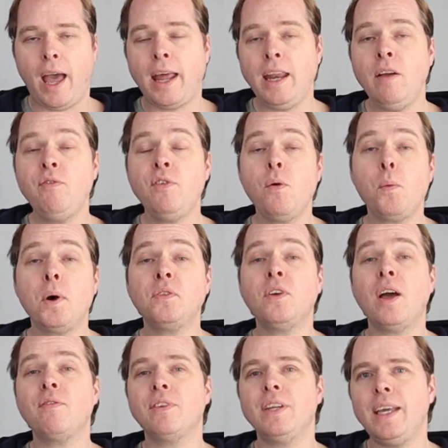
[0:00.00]
And if you want
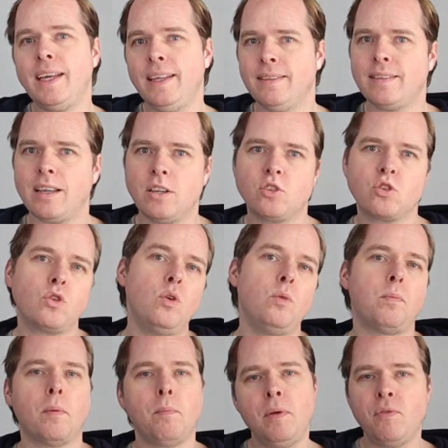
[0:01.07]
to have an inside
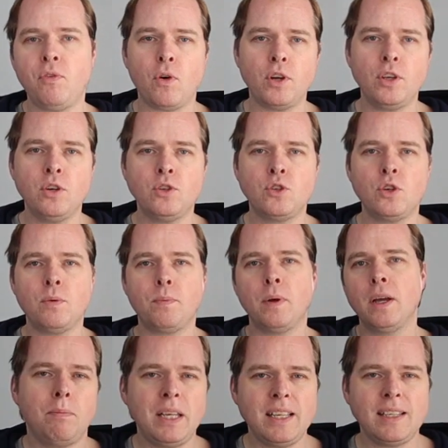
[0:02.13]
scoop before YouTube,
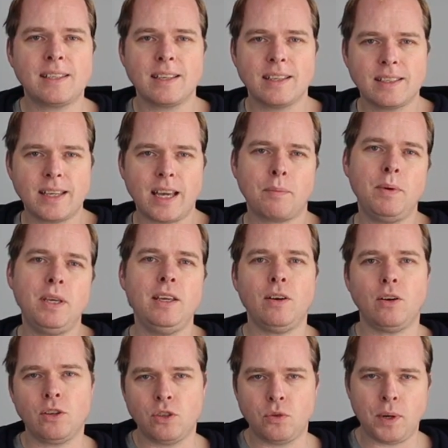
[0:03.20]
please check me
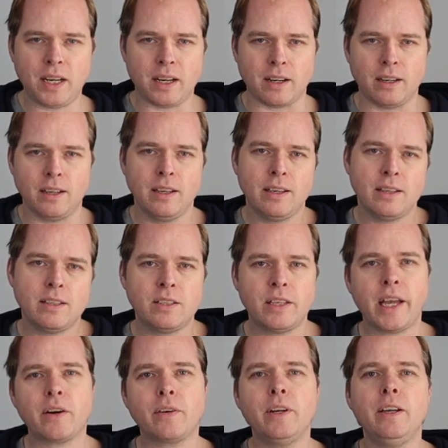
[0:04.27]
on Twitter
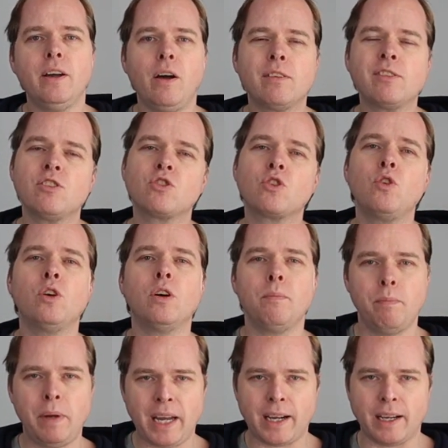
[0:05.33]
Zachary underscore
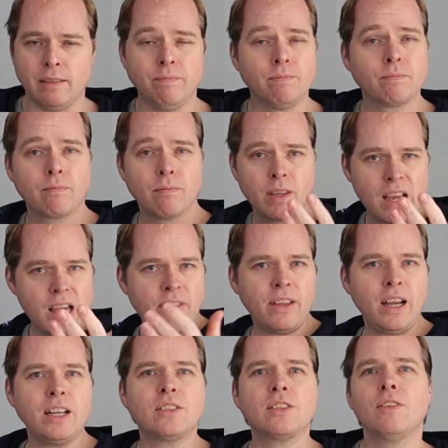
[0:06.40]
Bergen. And
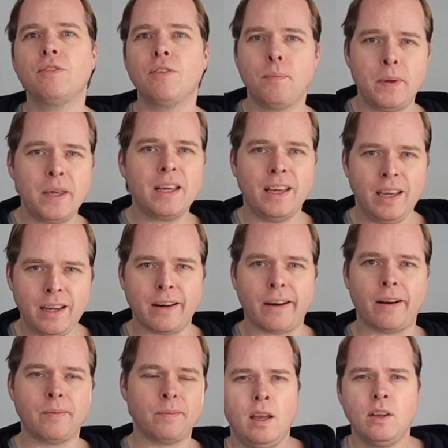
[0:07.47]
thanks for being
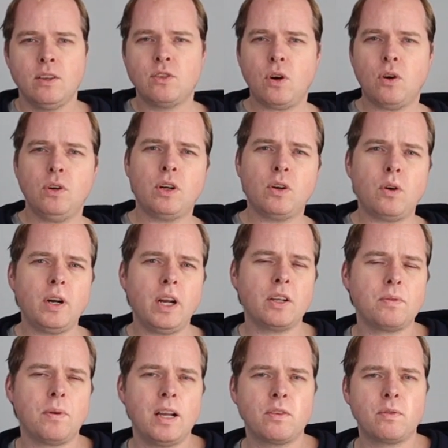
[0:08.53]
here. So the Core
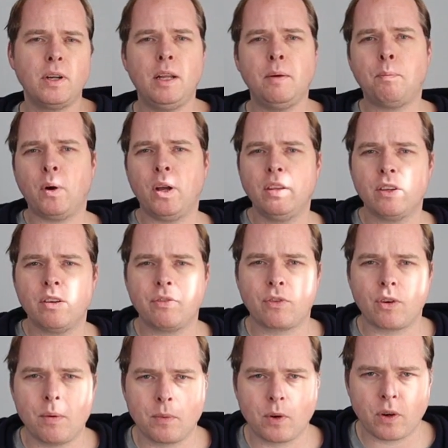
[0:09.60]
XY 3D printer
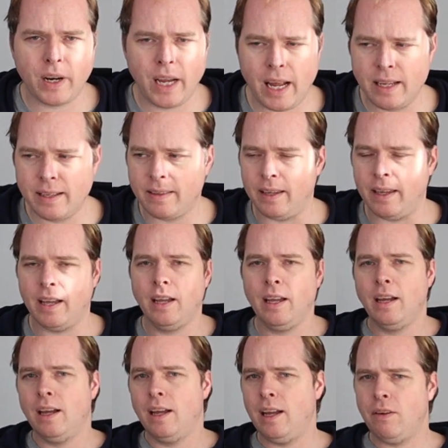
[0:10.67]
from Creality.
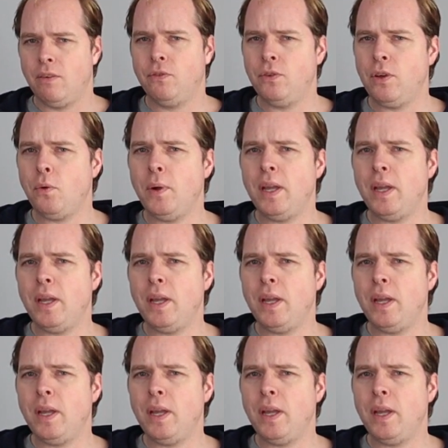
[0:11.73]
A few